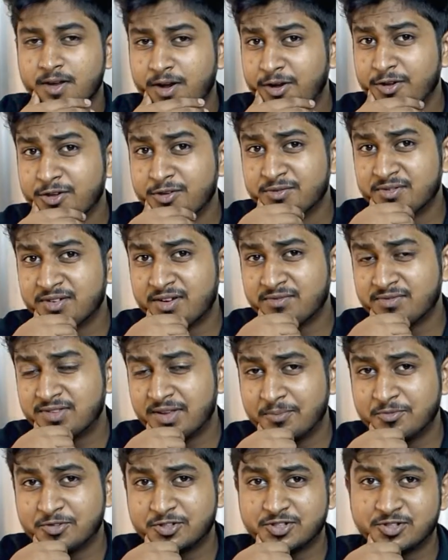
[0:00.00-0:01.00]
Are you one of them
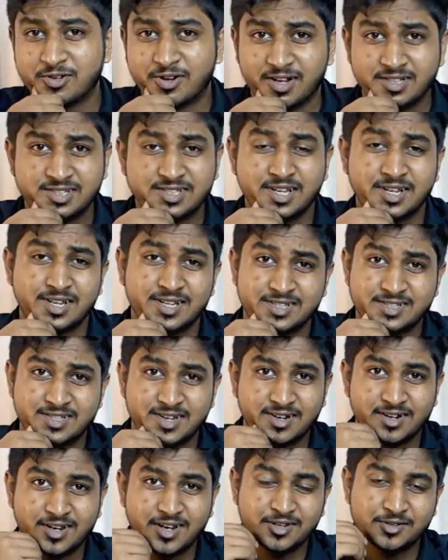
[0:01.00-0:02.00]
who's constantly
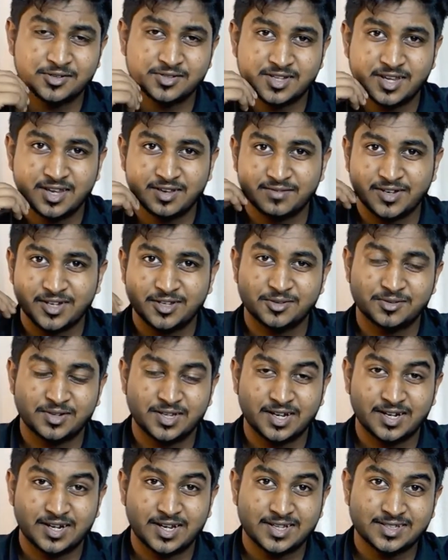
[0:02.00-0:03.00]
struggling to stay awake during
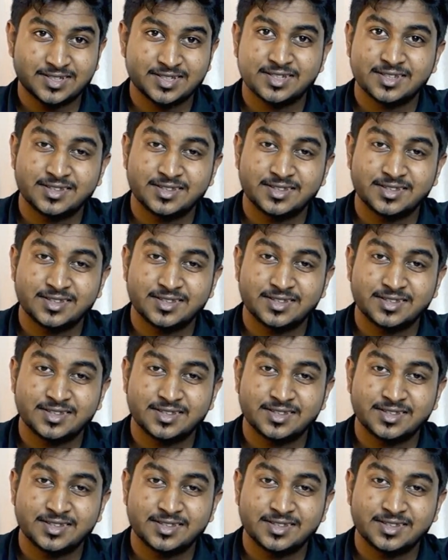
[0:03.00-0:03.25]
class?